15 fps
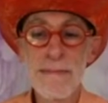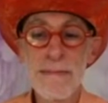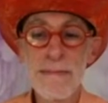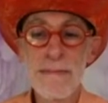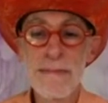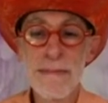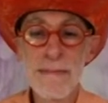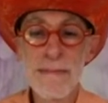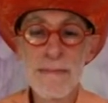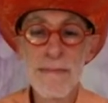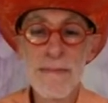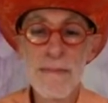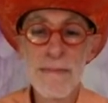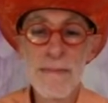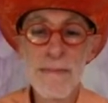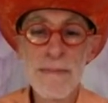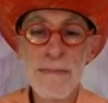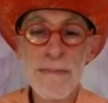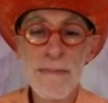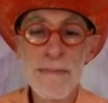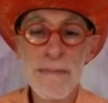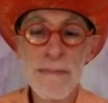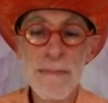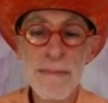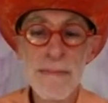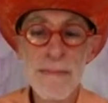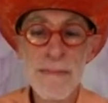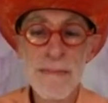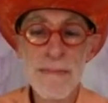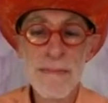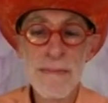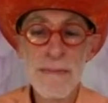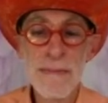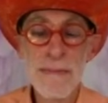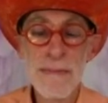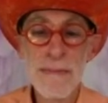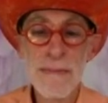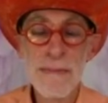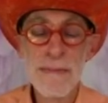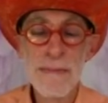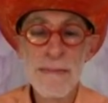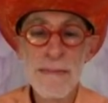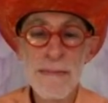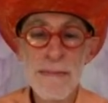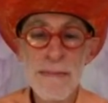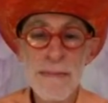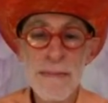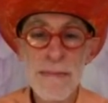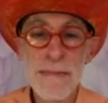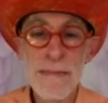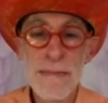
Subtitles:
This person isn't speaking.